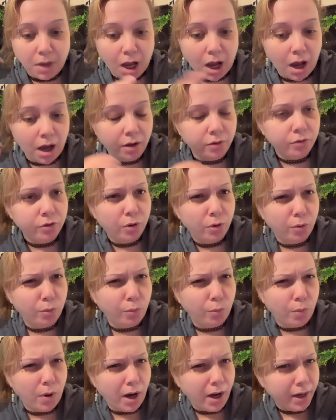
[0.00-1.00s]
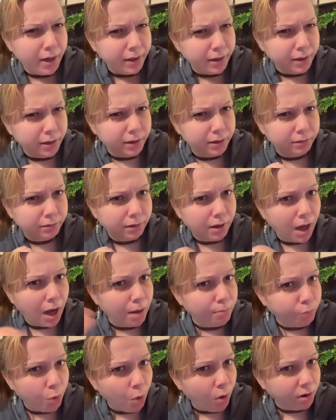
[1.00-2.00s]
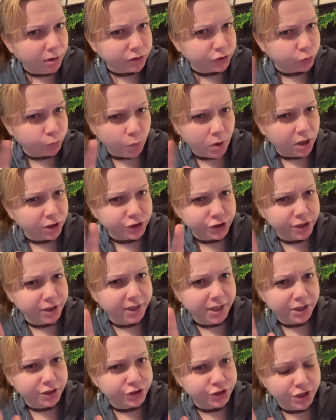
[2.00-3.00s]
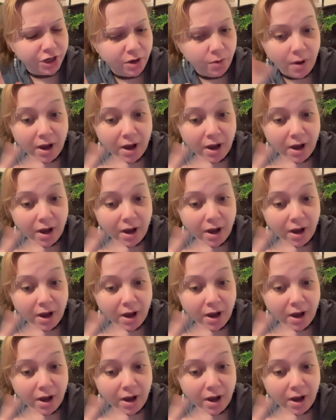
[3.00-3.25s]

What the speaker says: don't know why I paused watching that show.